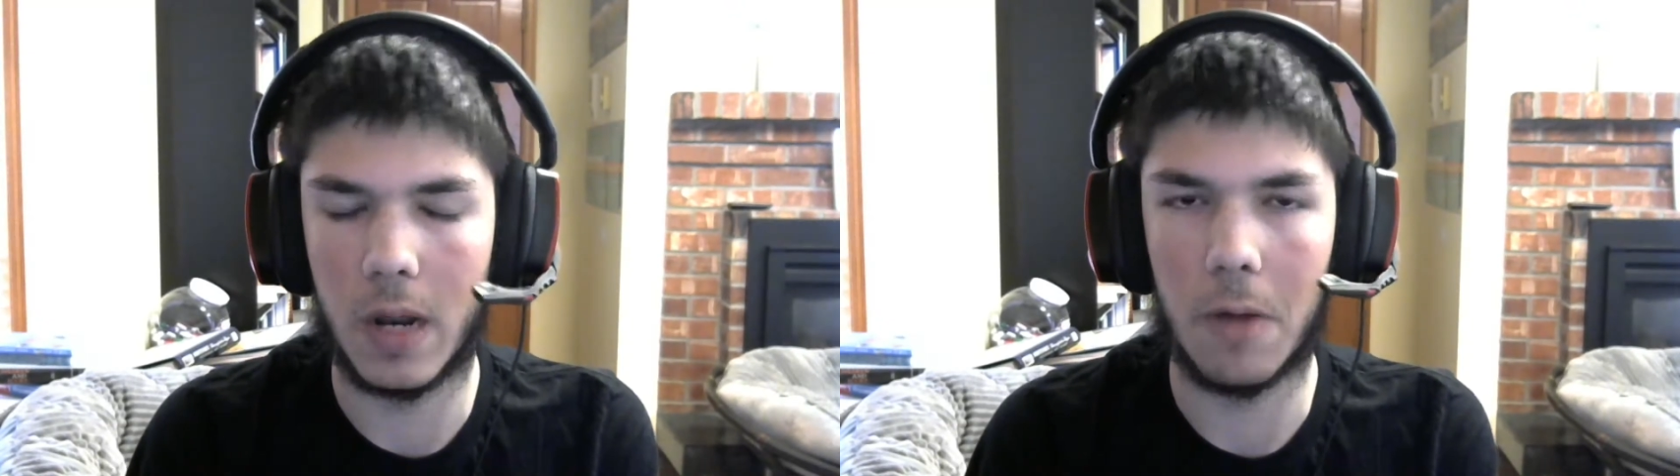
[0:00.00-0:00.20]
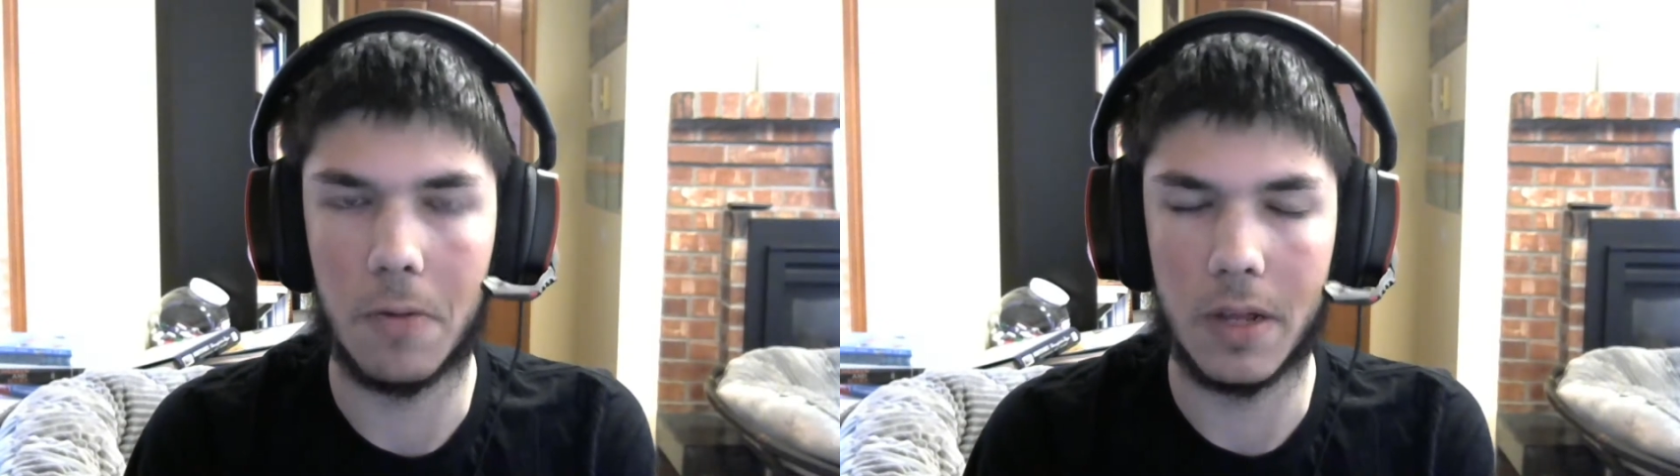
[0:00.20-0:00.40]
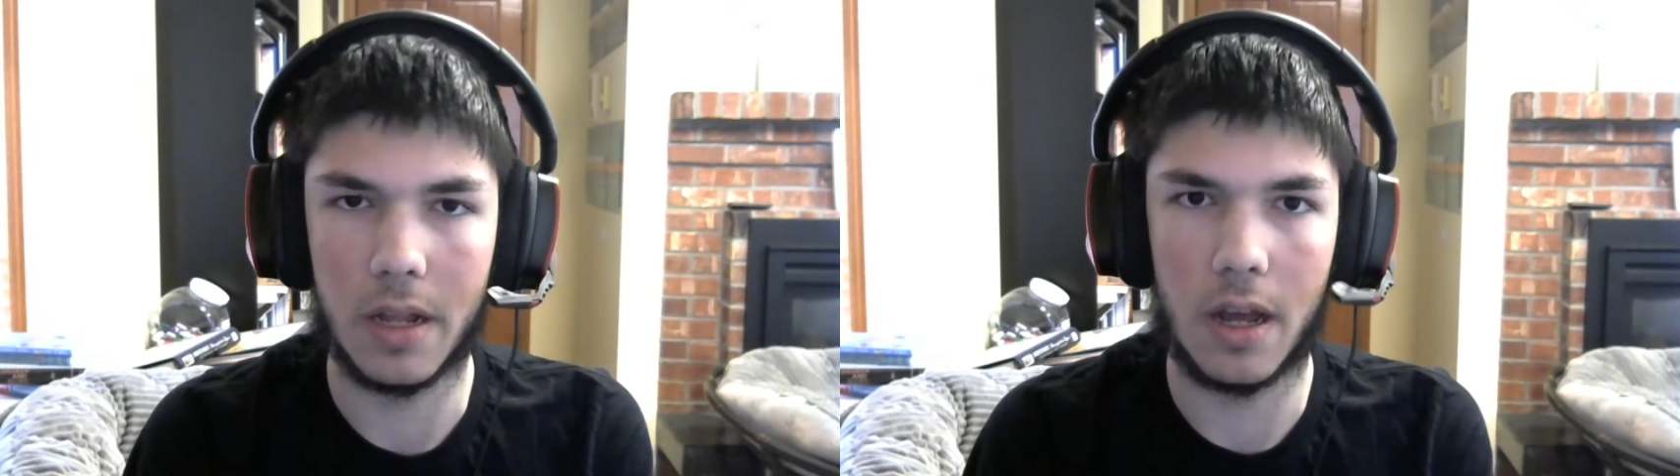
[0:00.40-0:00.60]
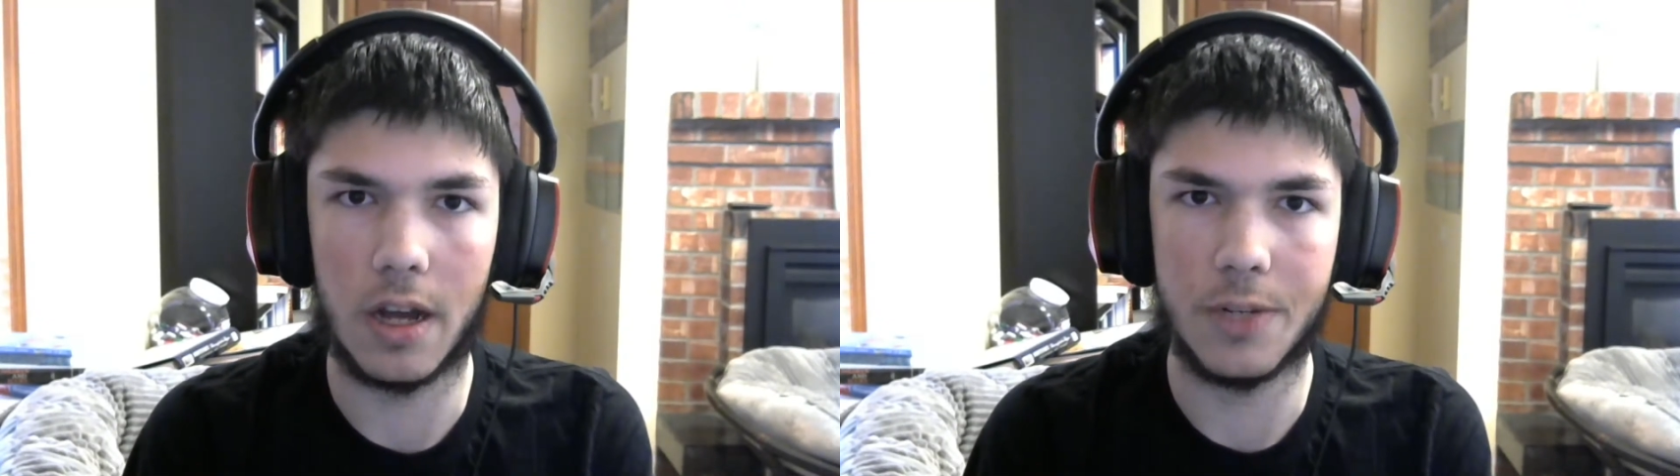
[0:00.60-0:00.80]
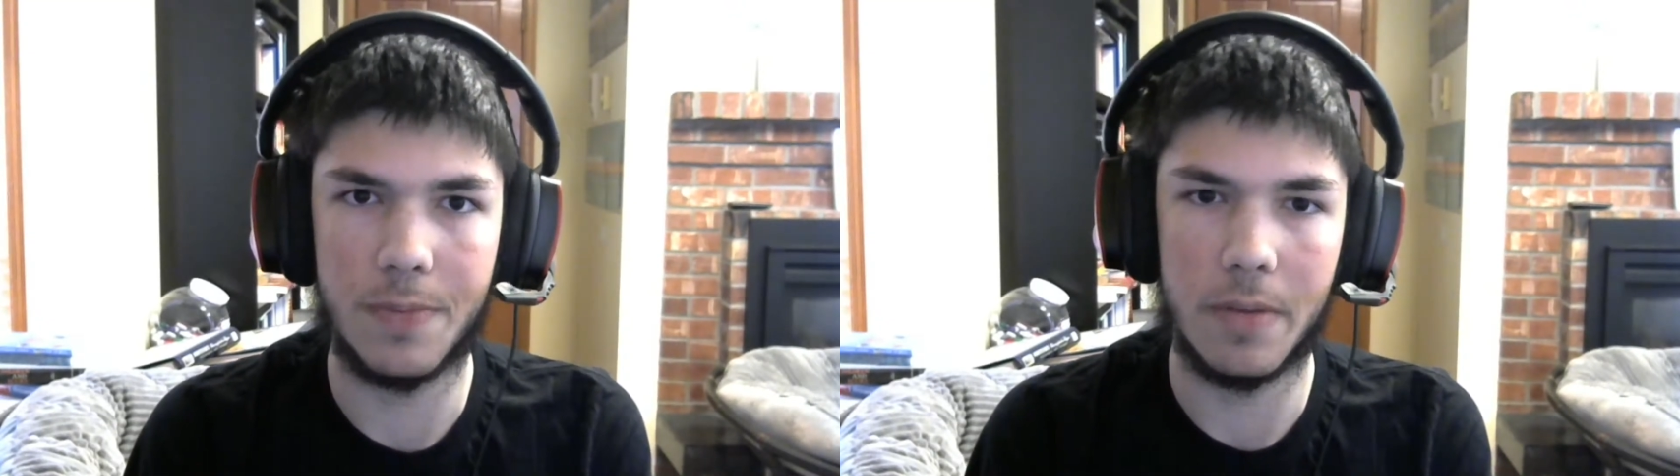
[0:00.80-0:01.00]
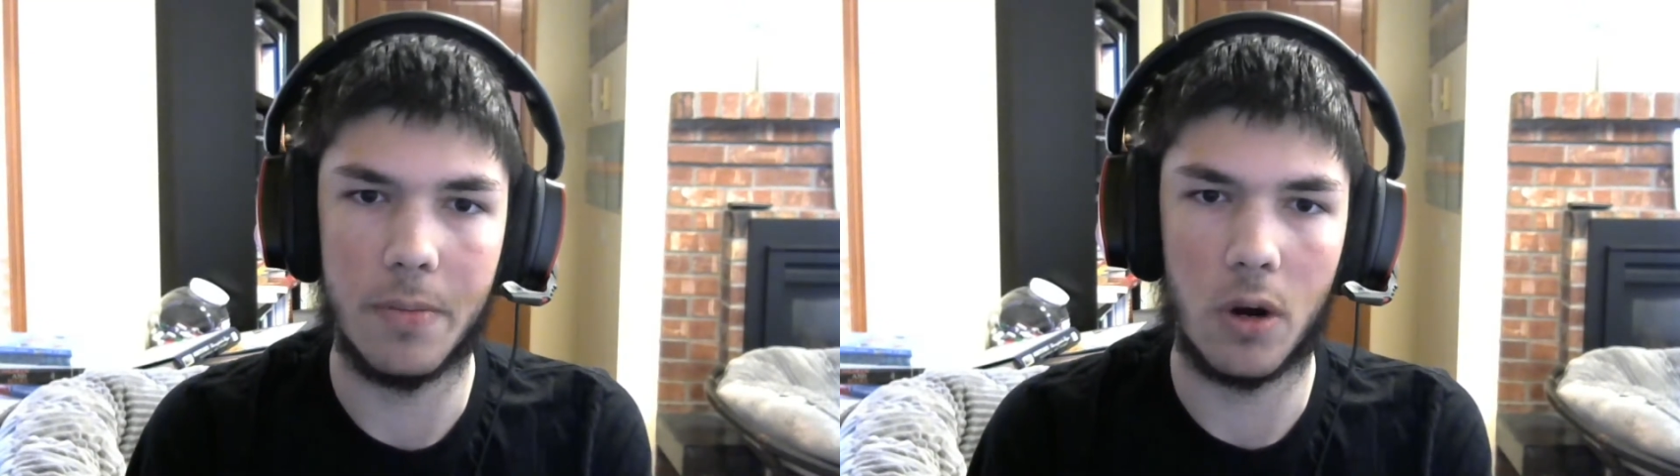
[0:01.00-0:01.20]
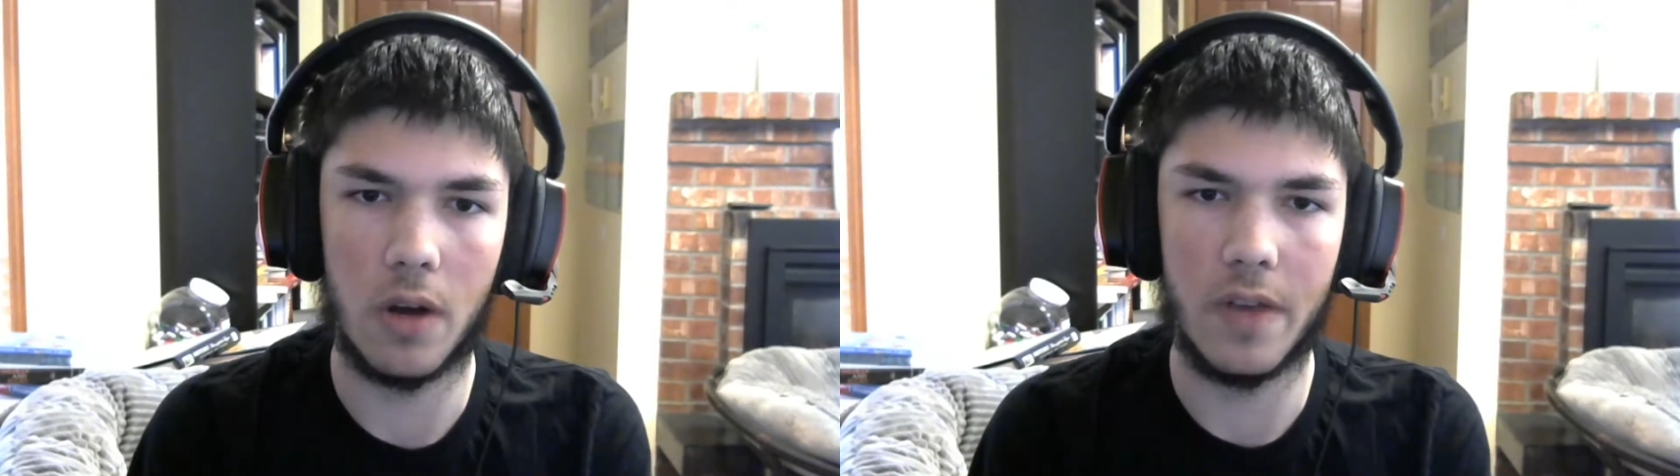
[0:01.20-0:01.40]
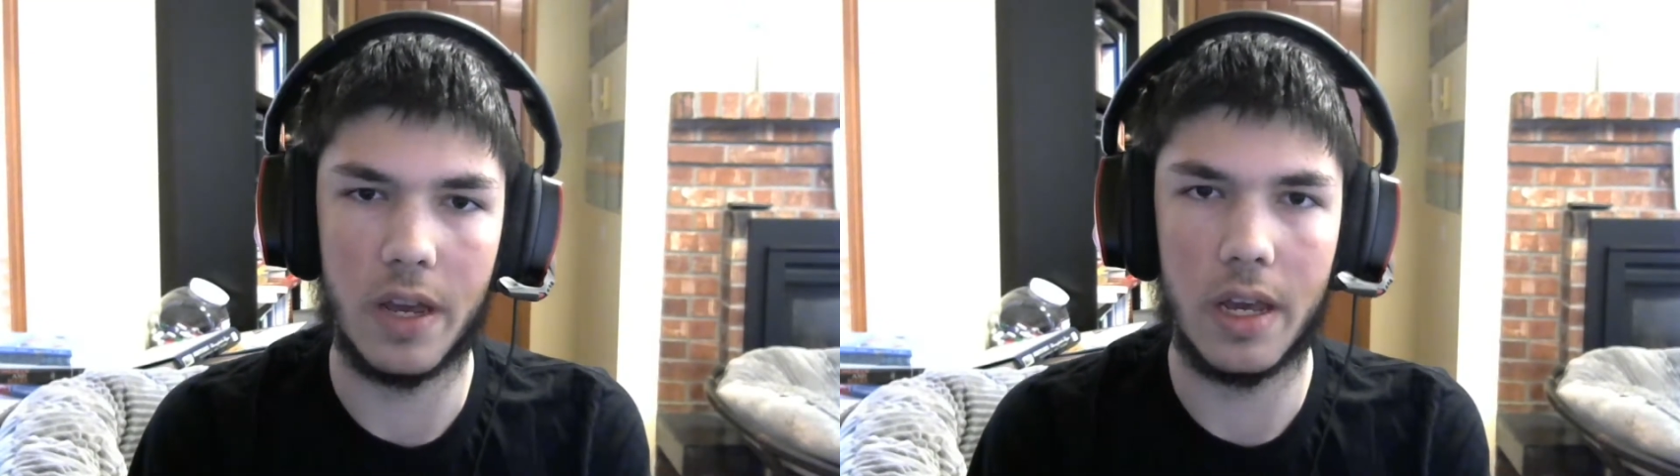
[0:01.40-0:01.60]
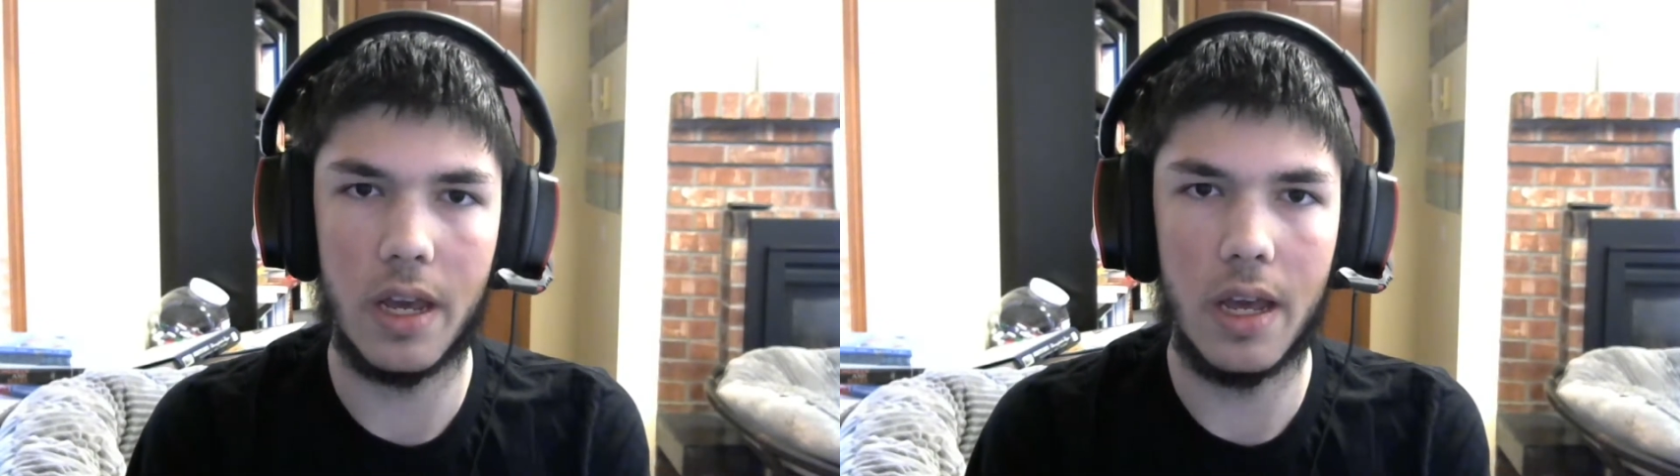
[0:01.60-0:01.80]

not really launch, but more of a